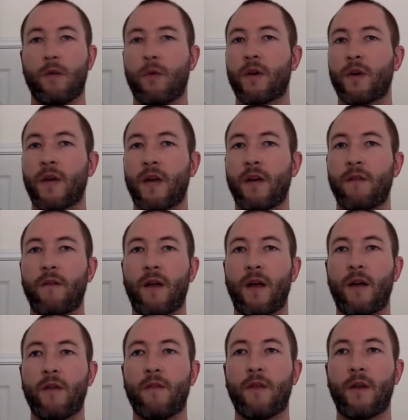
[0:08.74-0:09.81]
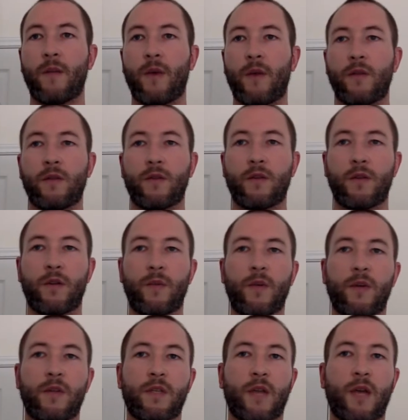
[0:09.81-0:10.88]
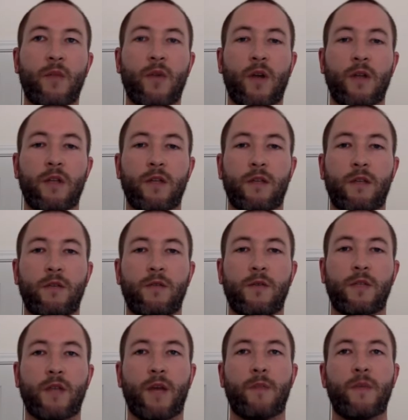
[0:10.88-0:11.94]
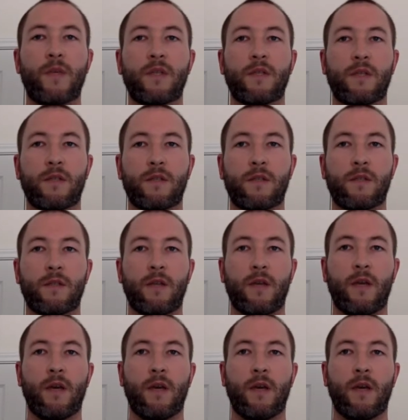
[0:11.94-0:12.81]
a 9 to 5 and I'm on the journey to build a side project into a side business.